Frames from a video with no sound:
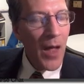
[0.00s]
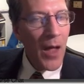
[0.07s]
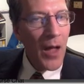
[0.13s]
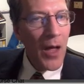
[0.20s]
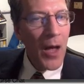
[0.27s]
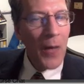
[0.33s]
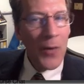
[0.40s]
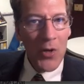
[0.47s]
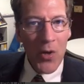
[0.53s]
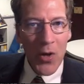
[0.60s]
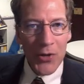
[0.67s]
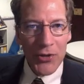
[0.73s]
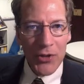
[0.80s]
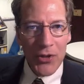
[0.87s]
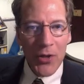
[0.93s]
I want to
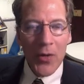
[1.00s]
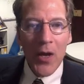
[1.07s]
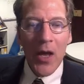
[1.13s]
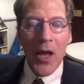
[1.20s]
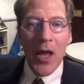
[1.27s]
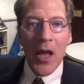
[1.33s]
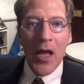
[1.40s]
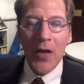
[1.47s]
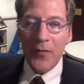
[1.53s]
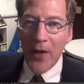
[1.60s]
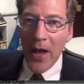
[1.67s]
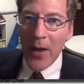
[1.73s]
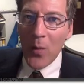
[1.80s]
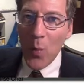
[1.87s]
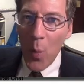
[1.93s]
caution you. If
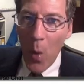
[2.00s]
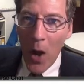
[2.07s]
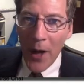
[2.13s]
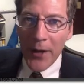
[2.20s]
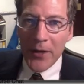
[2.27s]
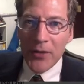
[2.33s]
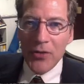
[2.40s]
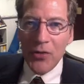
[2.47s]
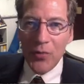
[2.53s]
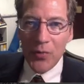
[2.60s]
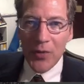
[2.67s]
I wanted to